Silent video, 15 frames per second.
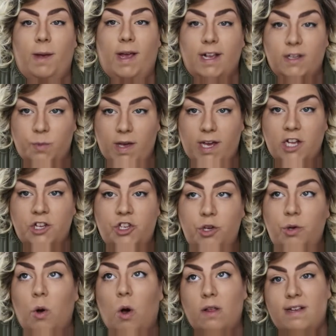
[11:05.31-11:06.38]
because we can
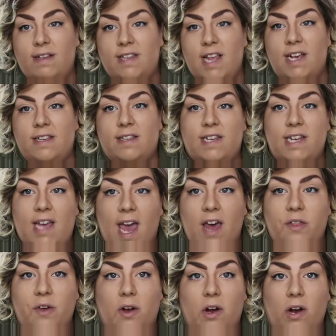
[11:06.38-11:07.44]
do all these things
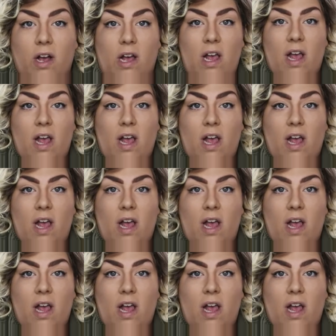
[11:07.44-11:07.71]
together.